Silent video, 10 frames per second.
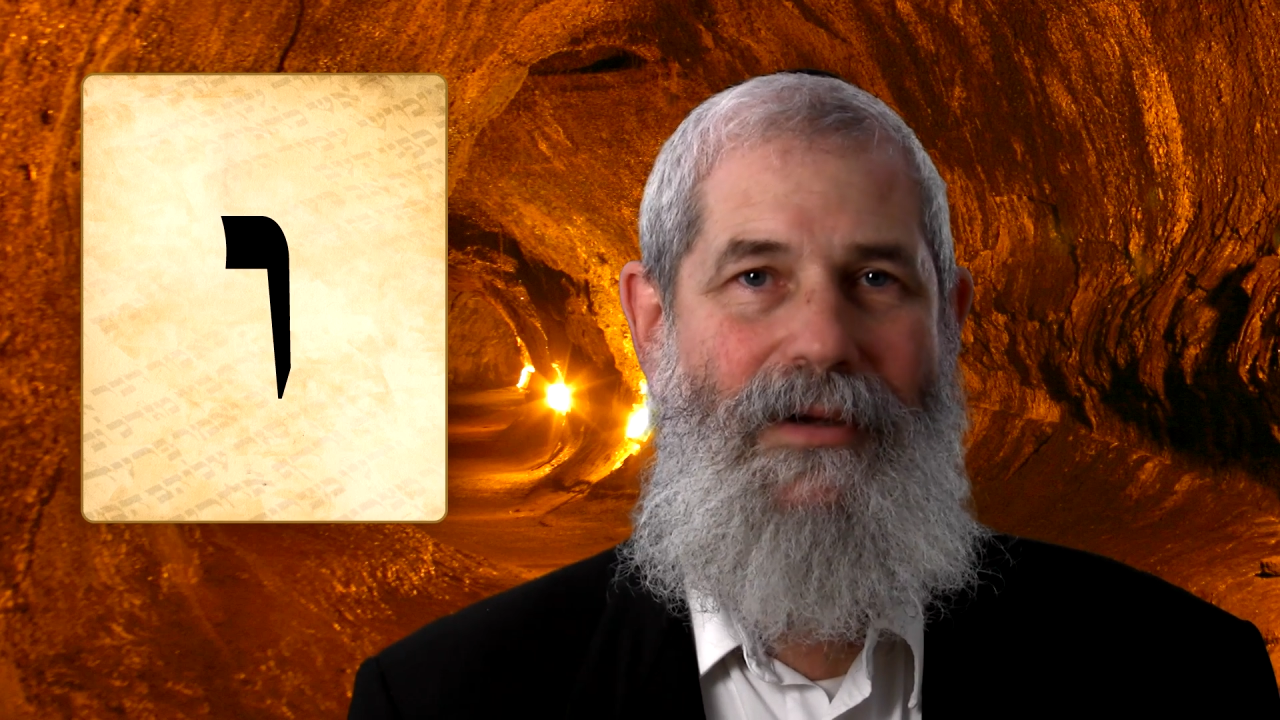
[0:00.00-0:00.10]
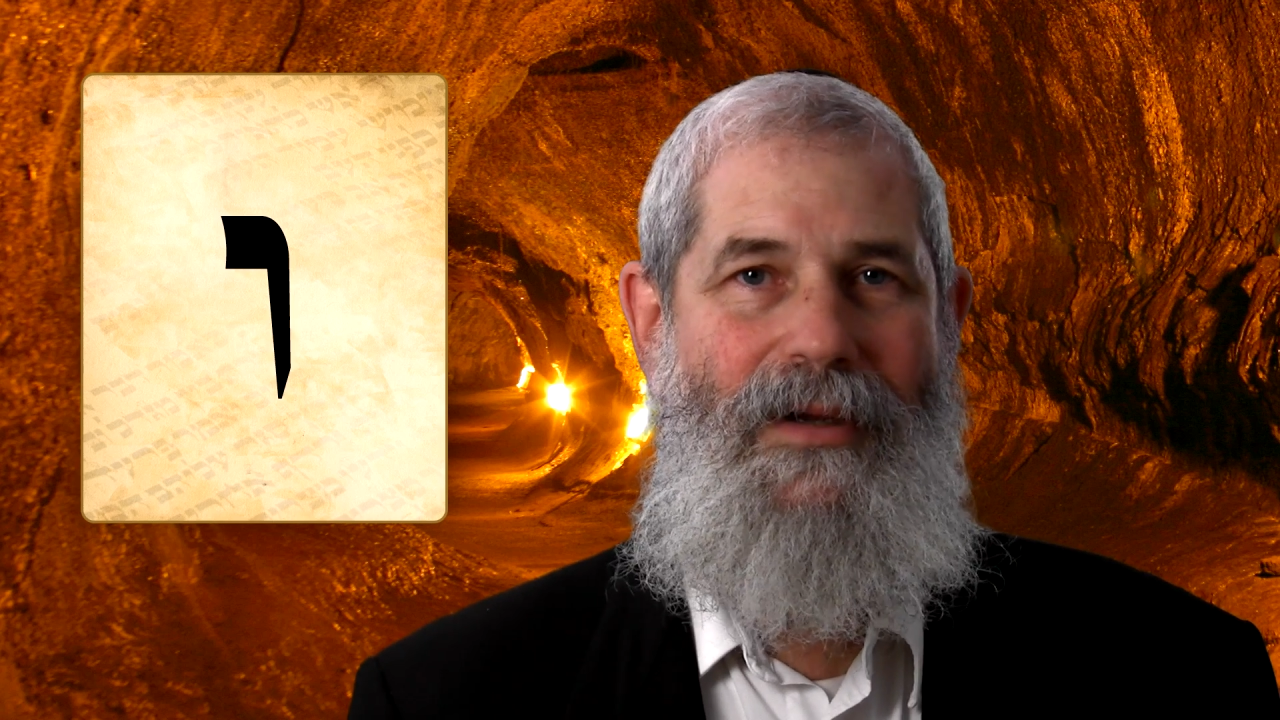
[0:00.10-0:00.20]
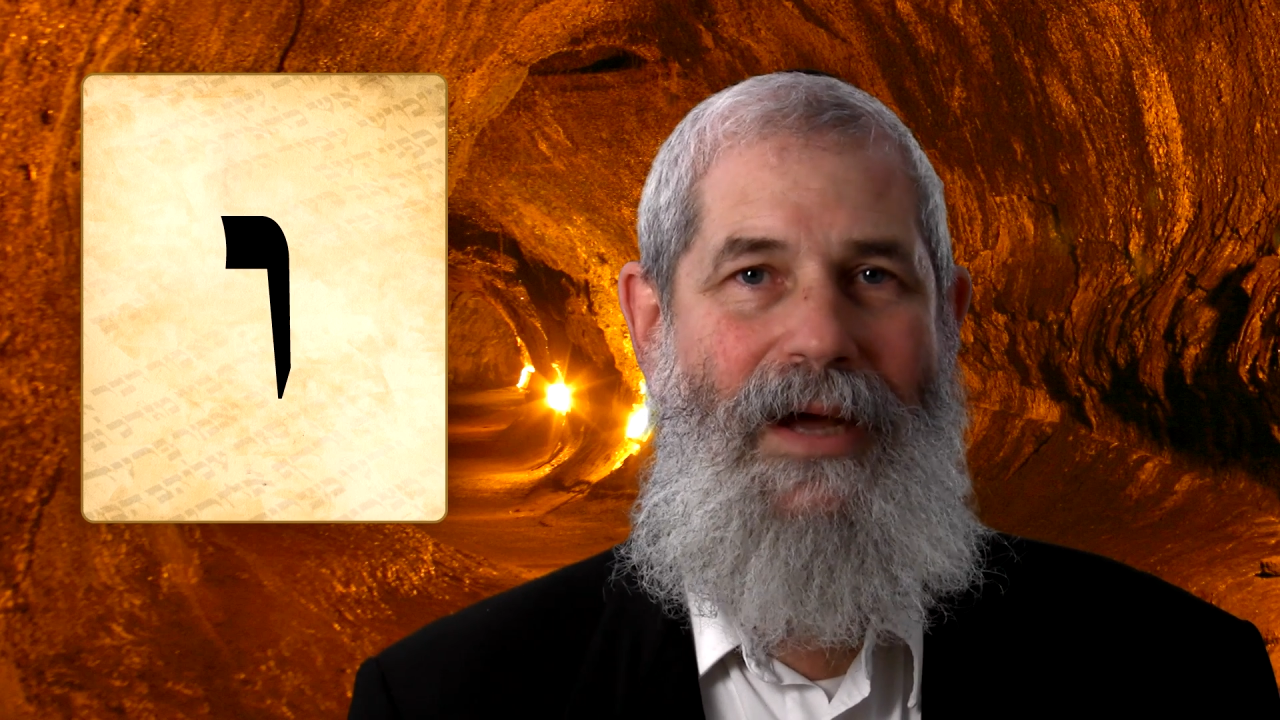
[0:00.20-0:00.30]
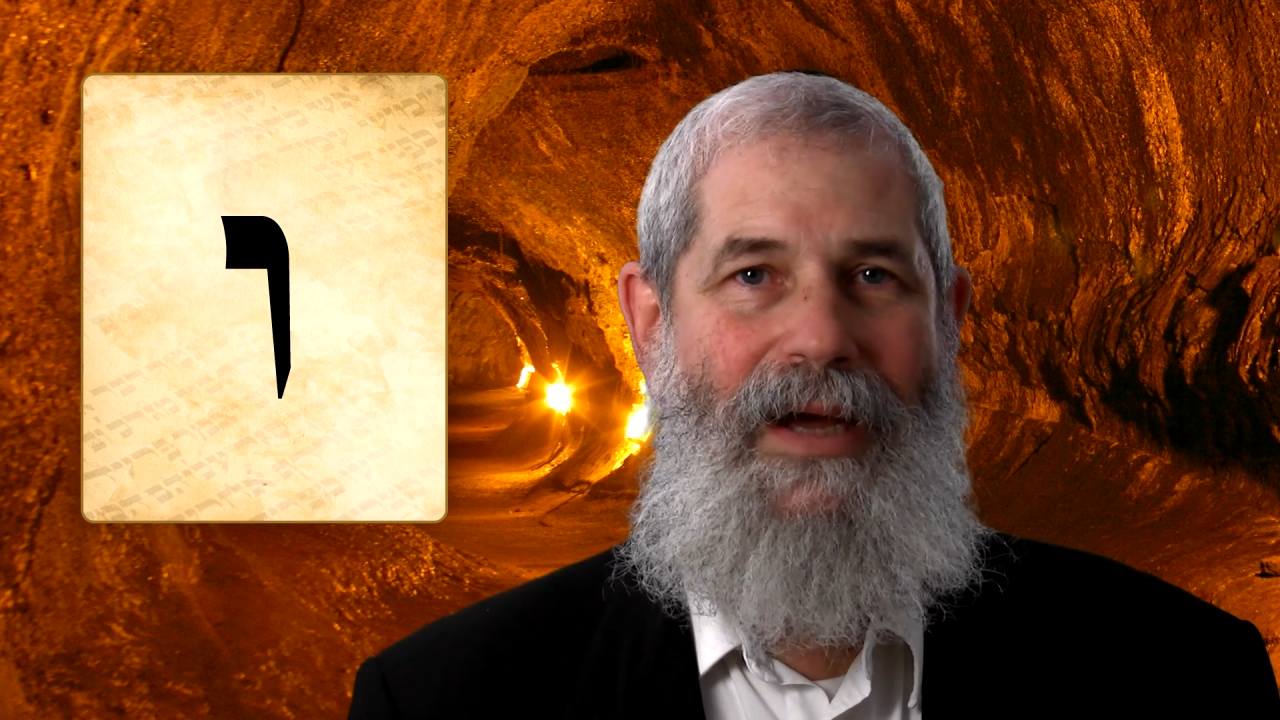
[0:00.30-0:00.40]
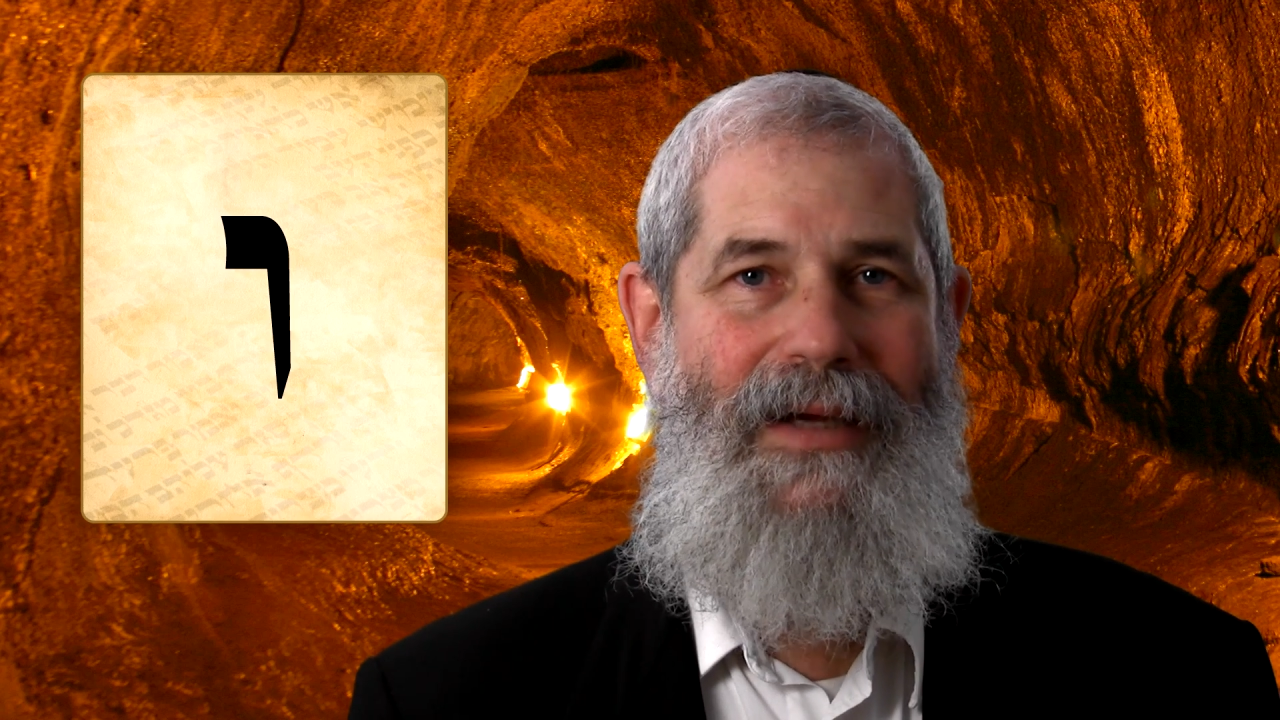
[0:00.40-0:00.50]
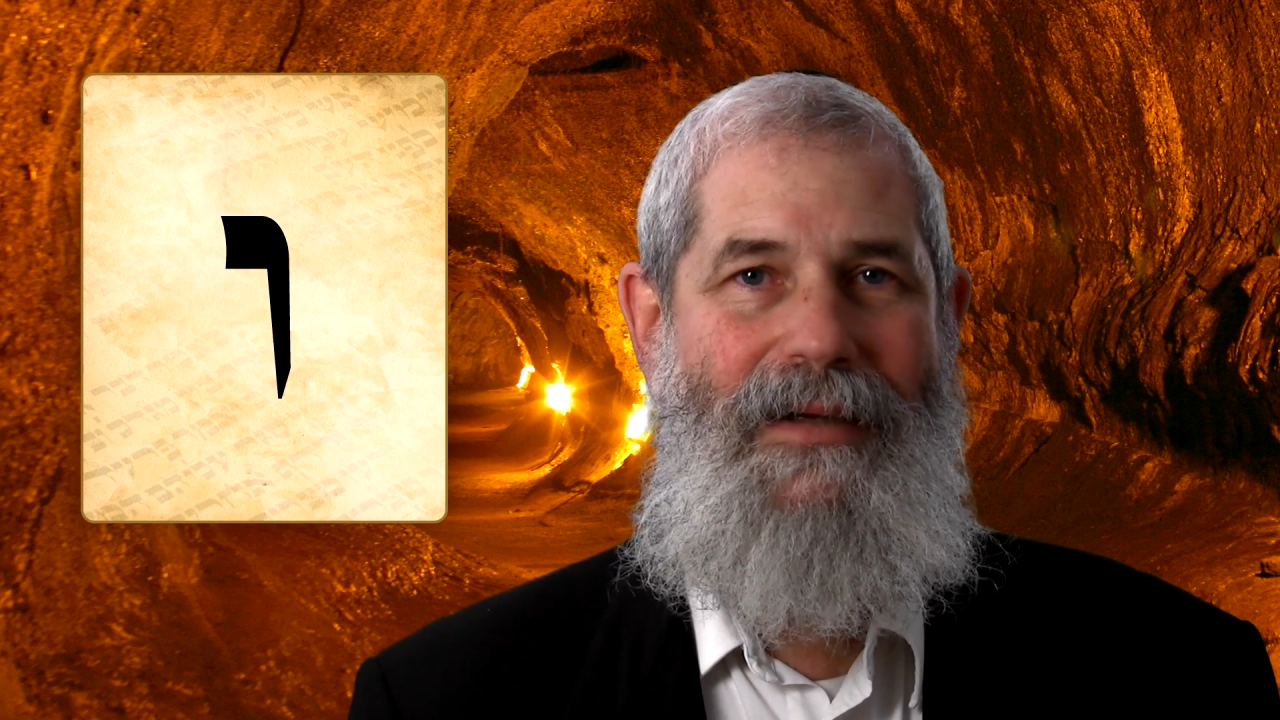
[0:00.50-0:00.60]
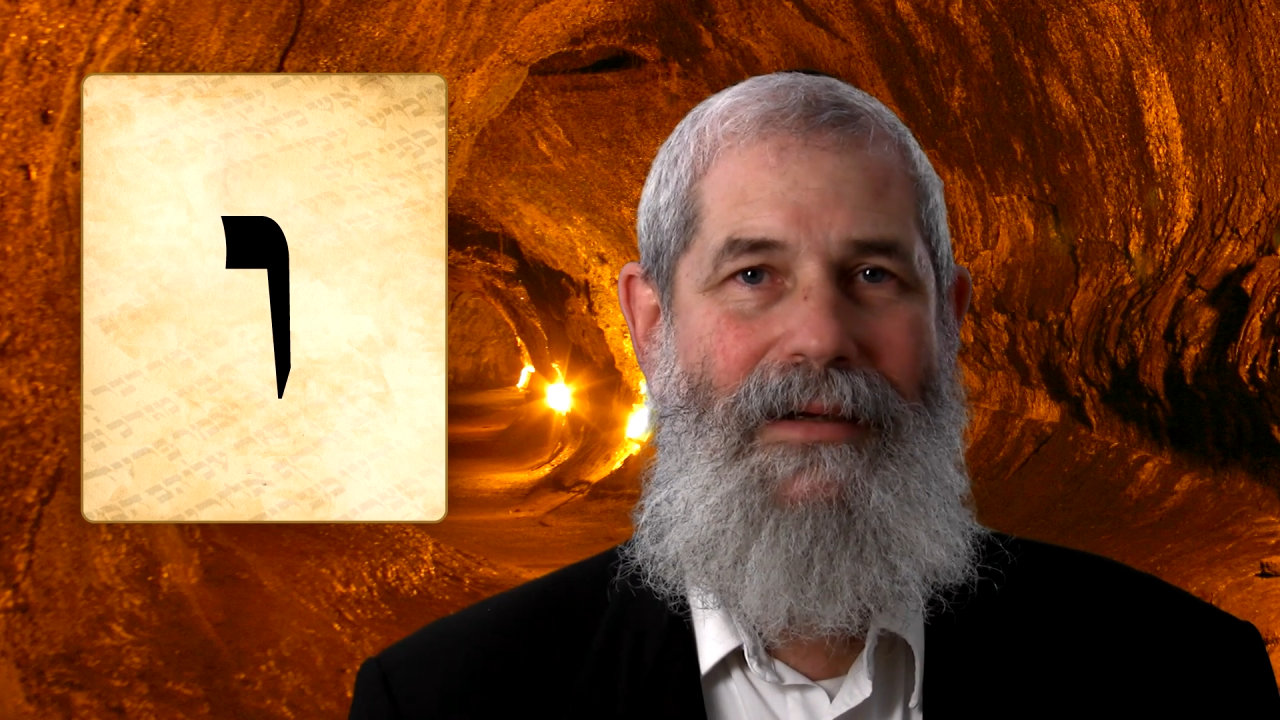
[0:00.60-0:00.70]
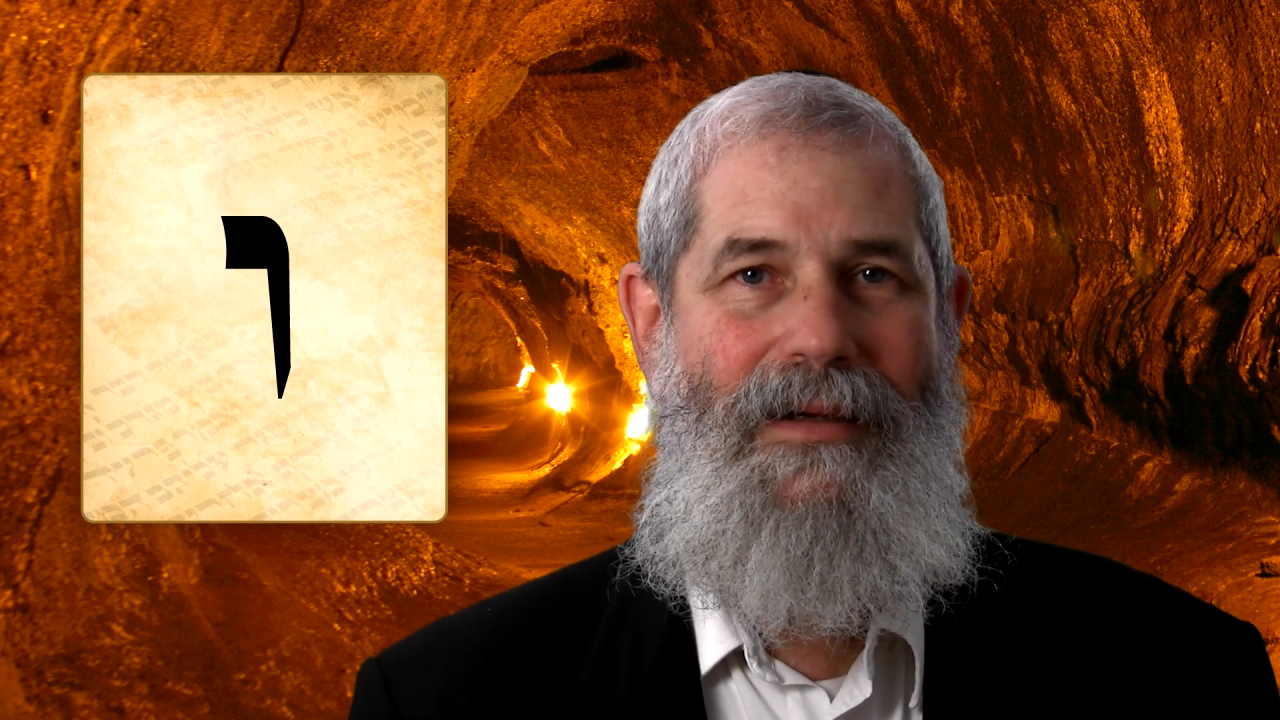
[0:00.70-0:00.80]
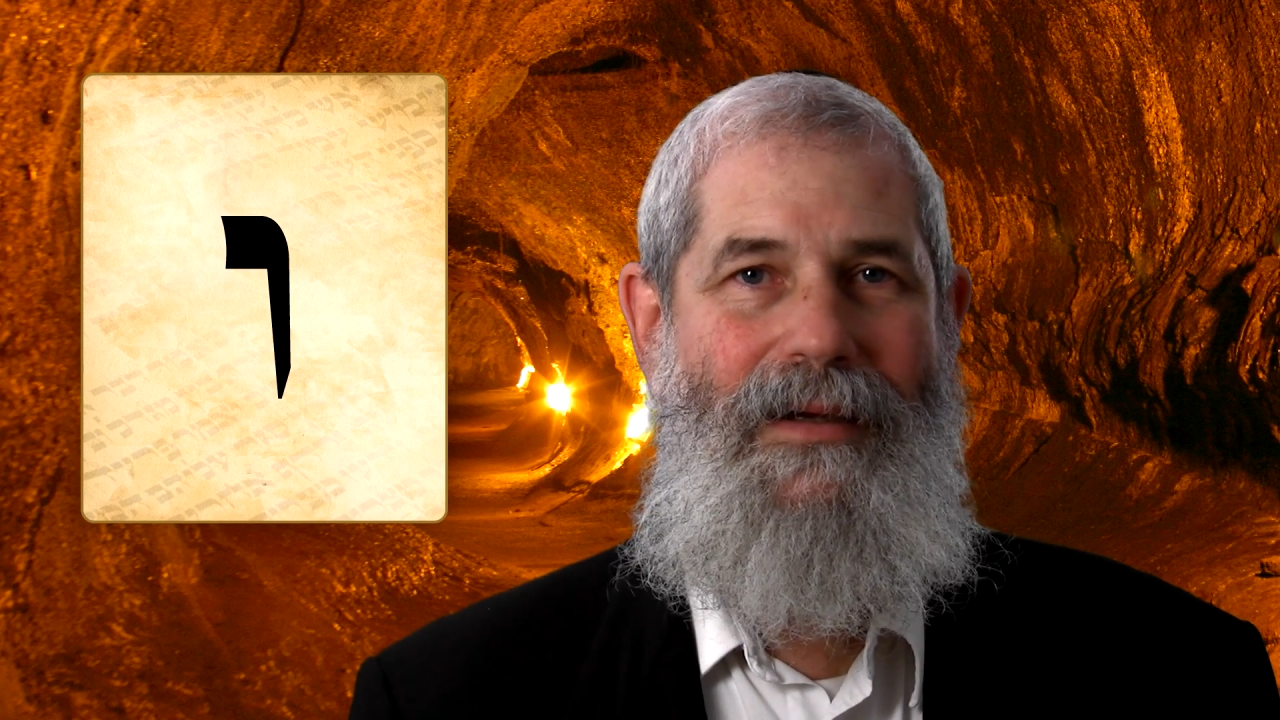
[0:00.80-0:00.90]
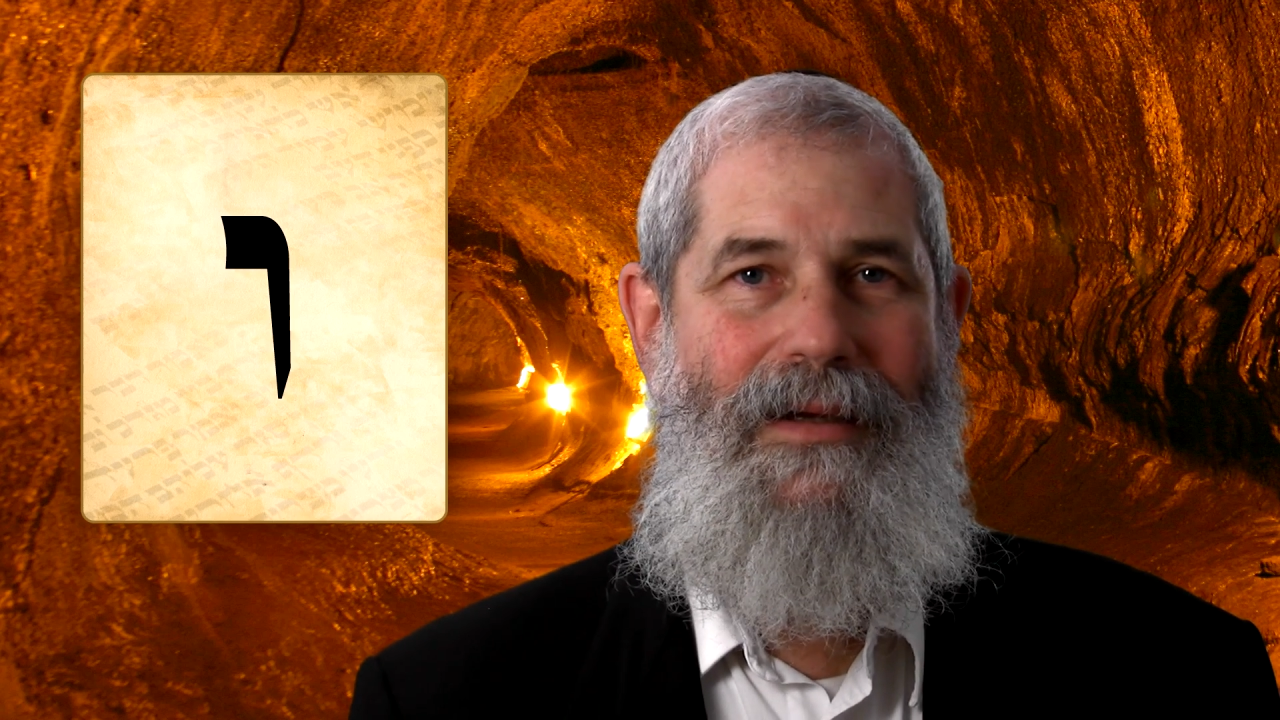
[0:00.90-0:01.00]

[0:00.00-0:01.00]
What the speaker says: line